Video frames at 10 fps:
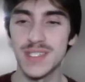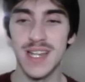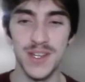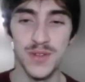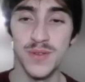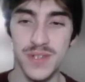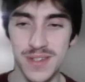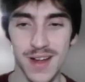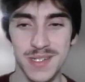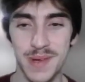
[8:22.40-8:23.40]
I knew it was
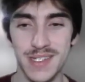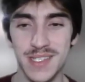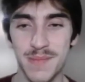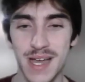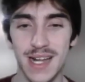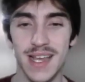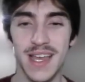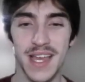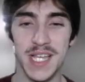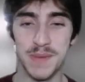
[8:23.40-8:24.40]
Toxapex in the back
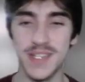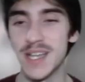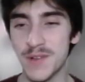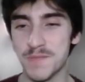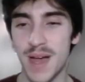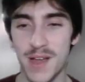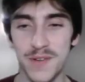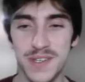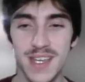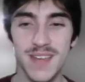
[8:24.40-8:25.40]
is because that was my
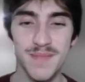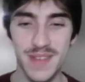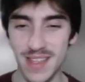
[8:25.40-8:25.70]
own team